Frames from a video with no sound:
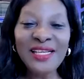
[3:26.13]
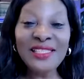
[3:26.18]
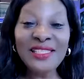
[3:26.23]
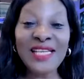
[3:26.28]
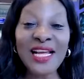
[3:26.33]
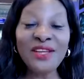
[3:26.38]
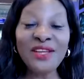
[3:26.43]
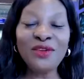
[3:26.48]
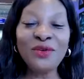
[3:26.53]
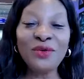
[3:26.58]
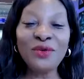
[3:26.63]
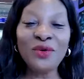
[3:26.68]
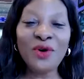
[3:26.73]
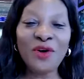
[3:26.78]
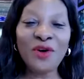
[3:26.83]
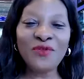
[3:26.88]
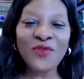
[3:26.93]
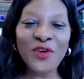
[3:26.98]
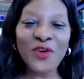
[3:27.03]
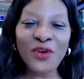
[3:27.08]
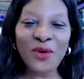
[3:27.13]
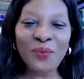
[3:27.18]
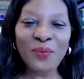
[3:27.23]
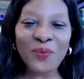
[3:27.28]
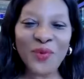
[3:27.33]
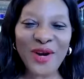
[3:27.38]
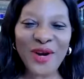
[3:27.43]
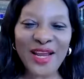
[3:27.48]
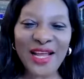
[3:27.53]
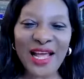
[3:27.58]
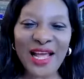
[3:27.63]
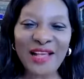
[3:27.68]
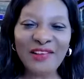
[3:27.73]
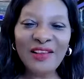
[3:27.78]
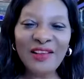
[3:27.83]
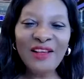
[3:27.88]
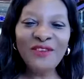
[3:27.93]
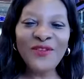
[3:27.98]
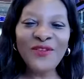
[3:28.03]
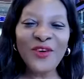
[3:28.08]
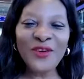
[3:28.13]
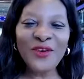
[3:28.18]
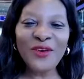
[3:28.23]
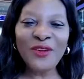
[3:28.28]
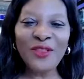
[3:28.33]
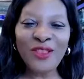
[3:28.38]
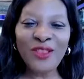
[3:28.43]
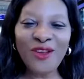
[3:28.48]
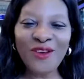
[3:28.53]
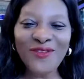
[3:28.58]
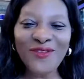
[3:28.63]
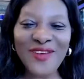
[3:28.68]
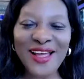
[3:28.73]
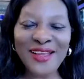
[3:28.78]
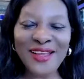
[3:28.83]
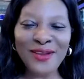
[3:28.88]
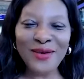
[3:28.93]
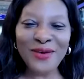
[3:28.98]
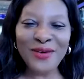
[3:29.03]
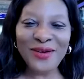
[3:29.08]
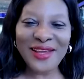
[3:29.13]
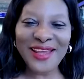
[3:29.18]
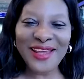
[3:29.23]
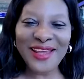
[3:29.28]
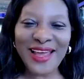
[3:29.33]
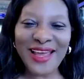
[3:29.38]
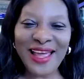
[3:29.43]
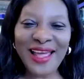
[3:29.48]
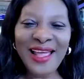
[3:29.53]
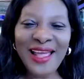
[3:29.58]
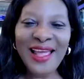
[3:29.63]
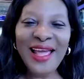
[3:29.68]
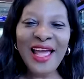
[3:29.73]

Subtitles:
Thank you all for your prayers, for your love and your care.